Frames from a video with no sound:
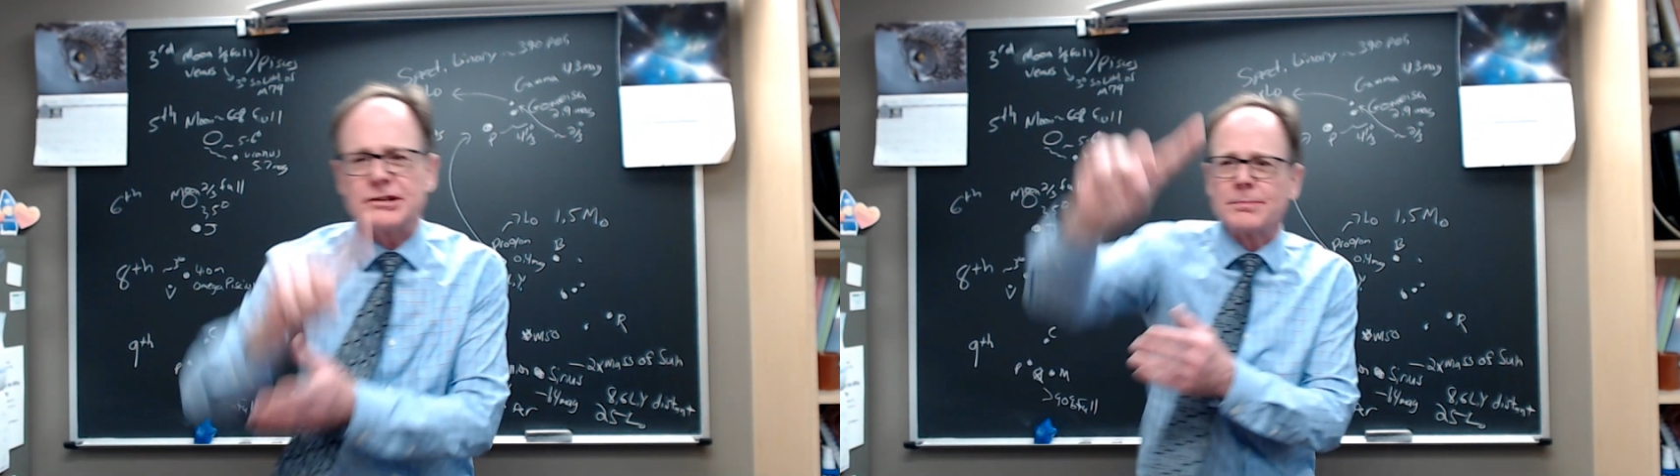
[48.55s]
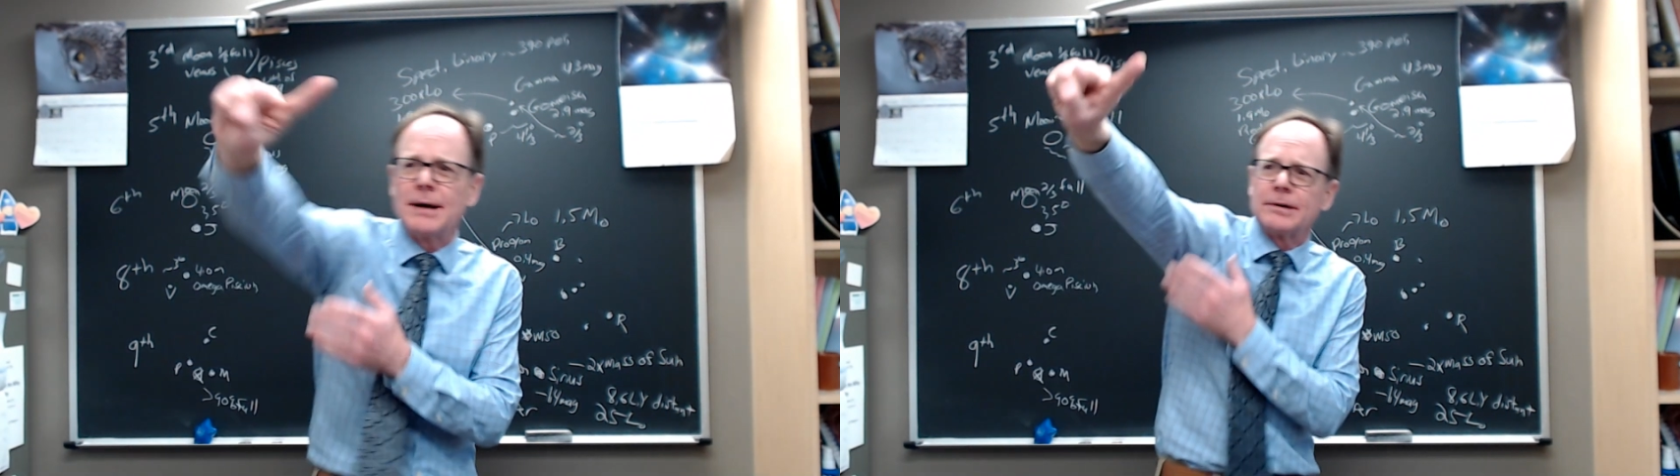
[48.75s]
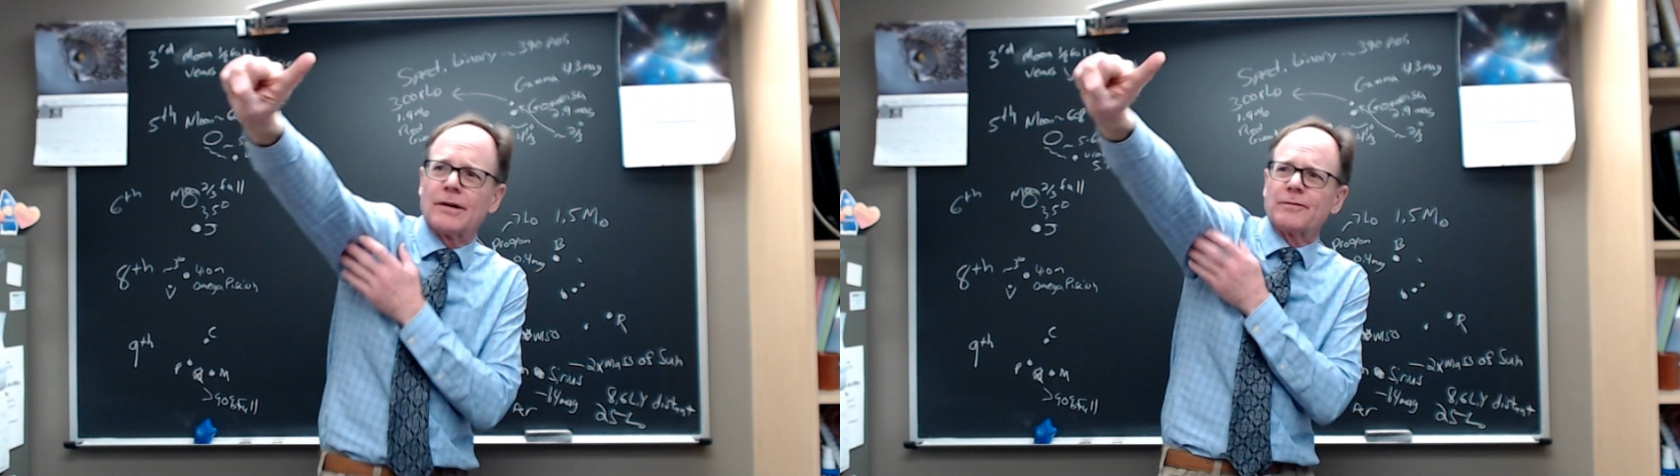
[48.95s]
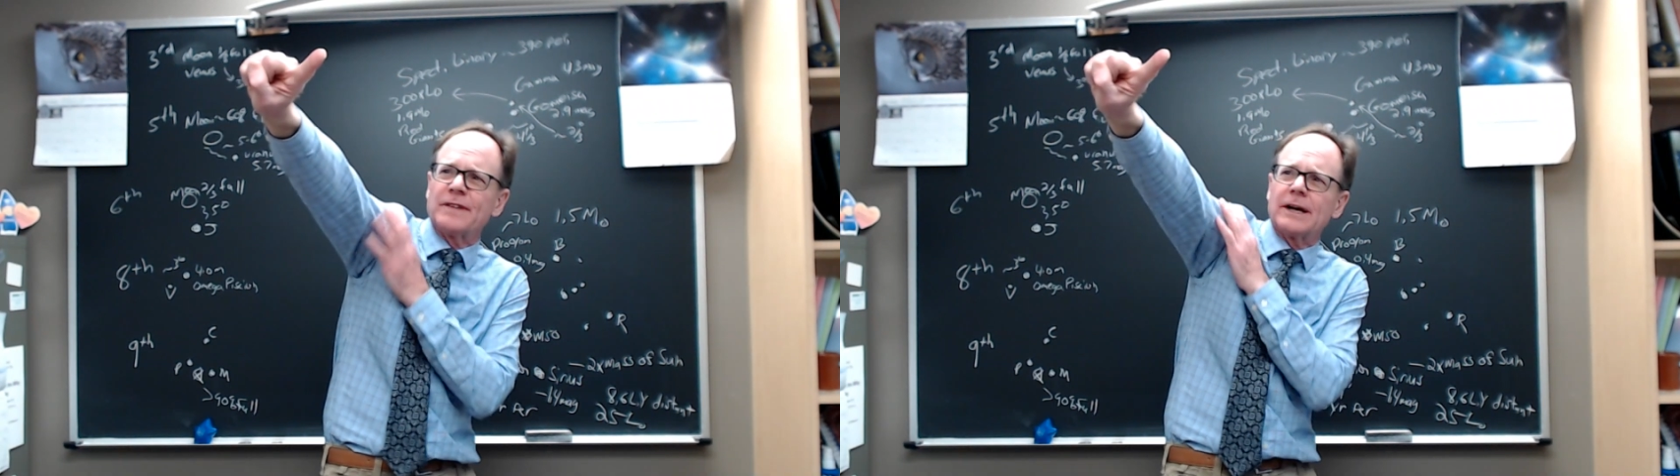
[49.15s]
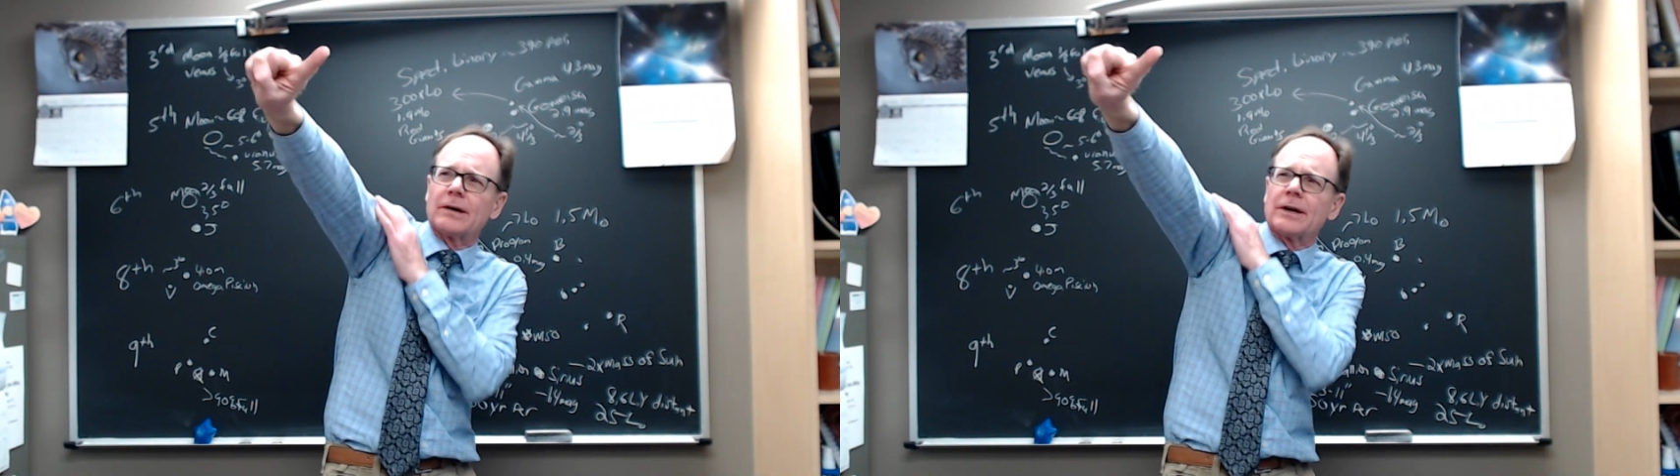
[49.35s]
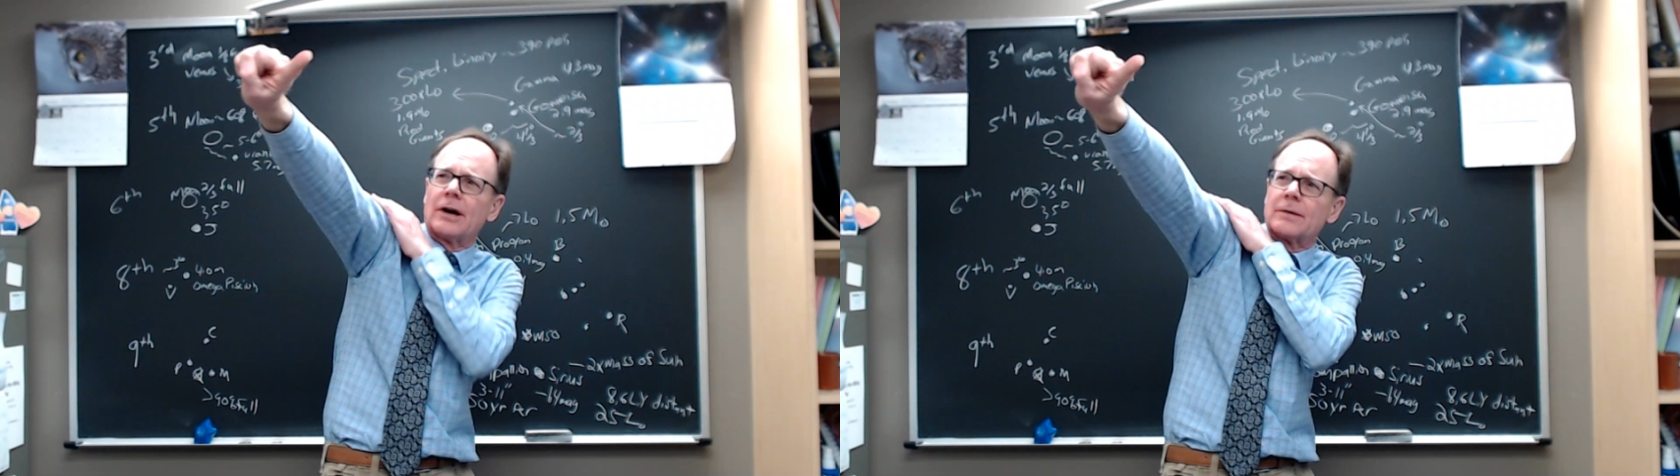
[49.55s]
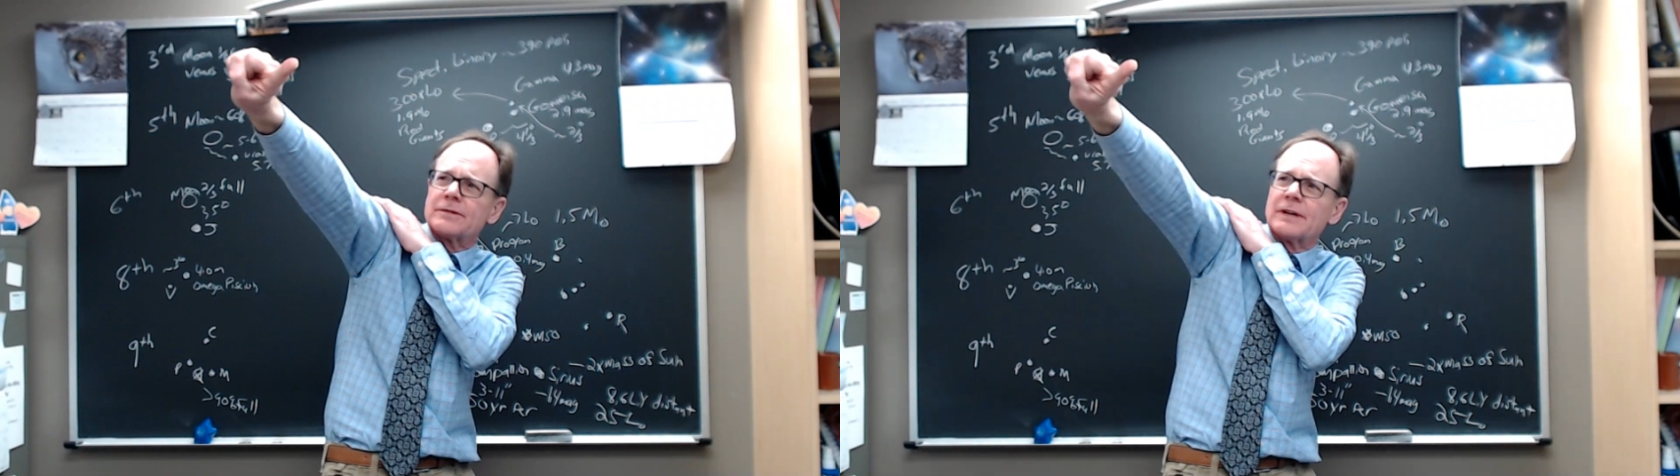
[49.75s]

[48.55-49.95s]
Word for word: Remember, your finger at arm's